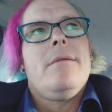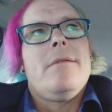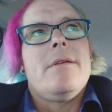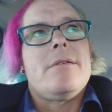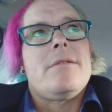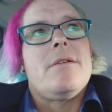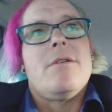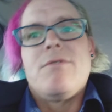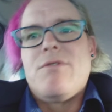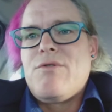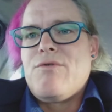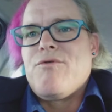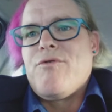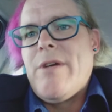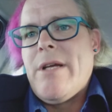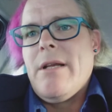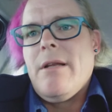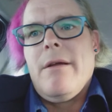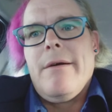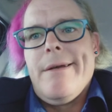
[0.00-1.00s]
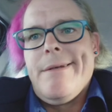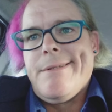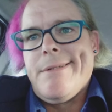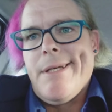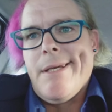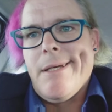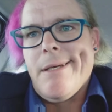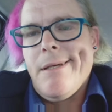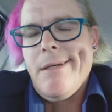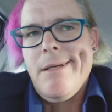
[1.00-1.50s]
there's no street
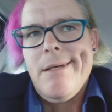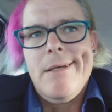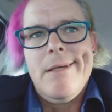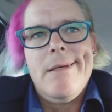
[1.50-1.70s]
lighting,